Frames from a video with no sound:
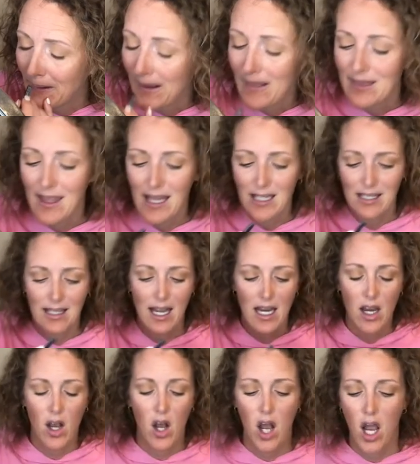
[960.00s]
They stay
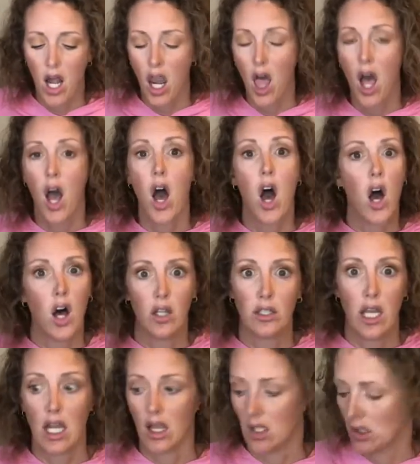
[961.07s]
on all
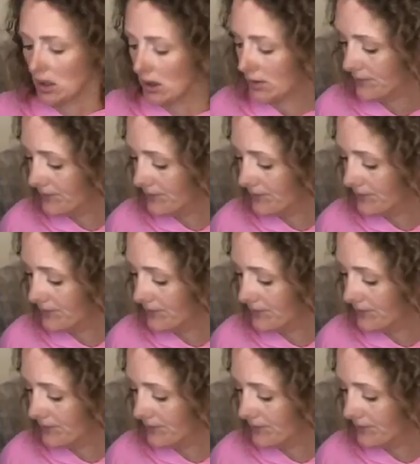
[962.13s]
day long.